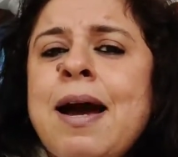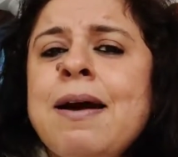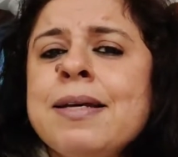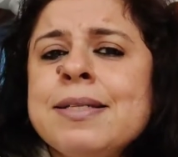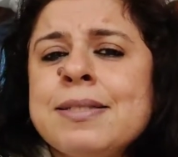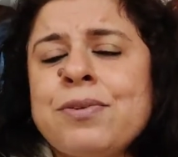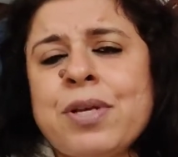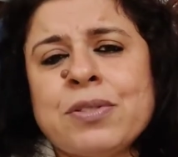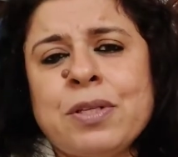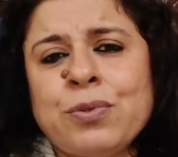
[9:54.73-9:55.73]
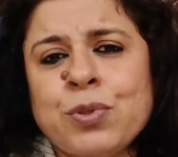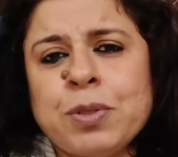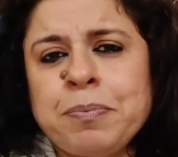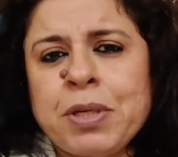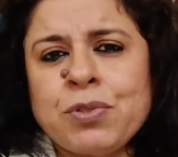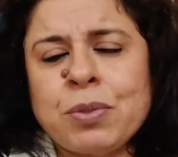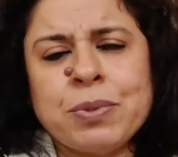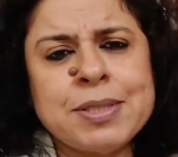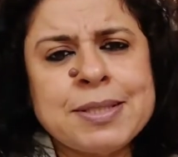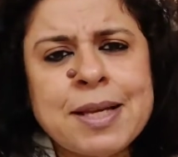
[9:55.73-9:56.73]
highest resolution picture,
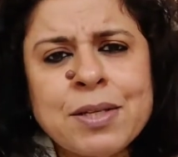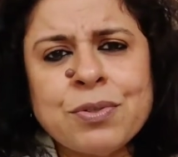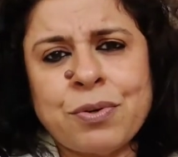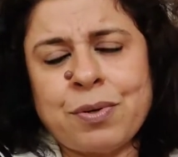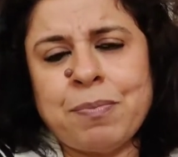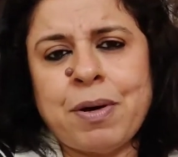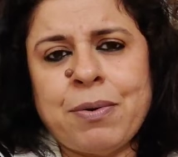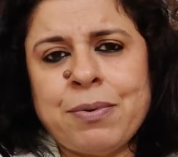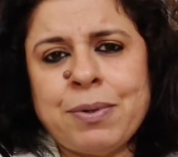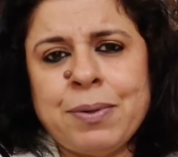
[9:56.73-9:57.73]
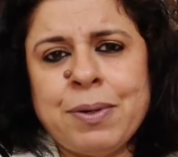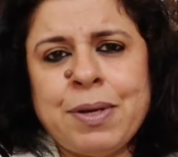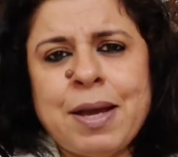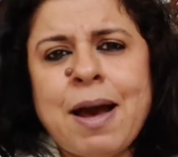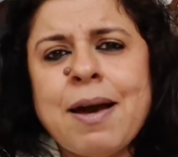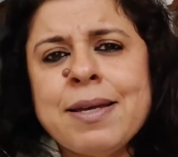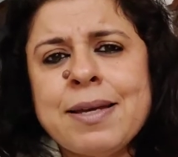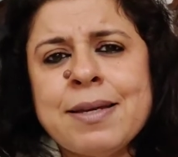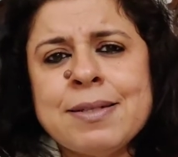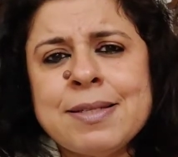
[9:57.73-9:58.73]
what does that talk about?
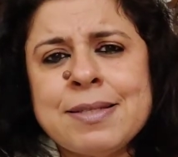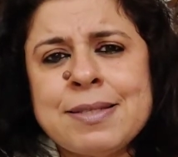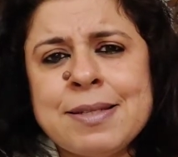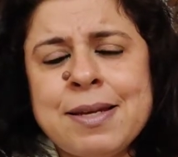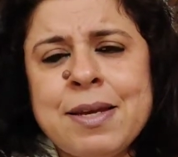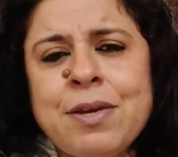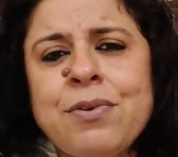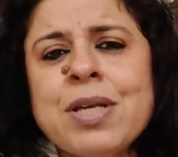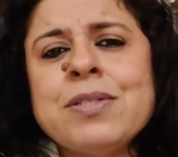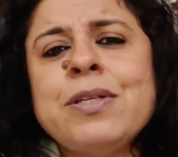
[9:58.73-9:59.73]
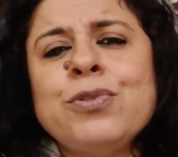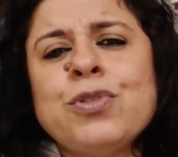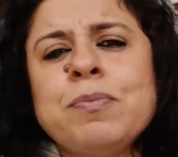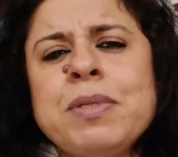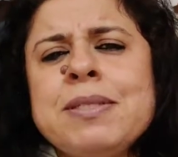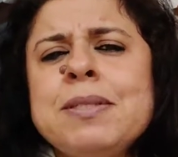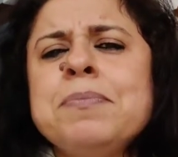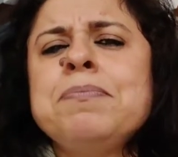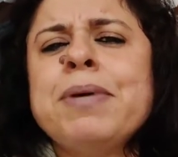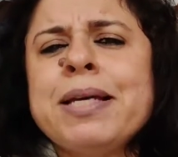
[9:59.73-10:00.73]
Highest Resolution means the
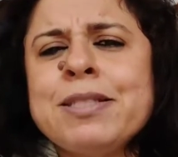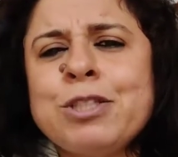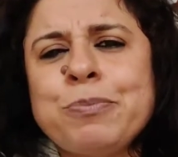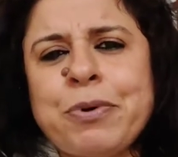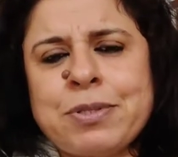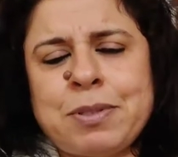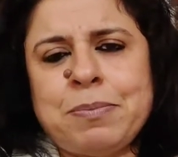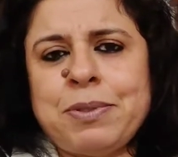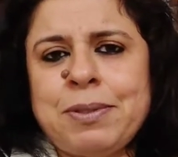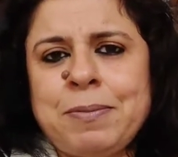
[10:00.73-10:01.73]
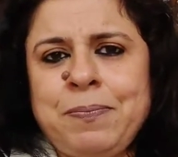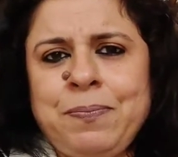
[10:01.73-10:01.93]
best possible.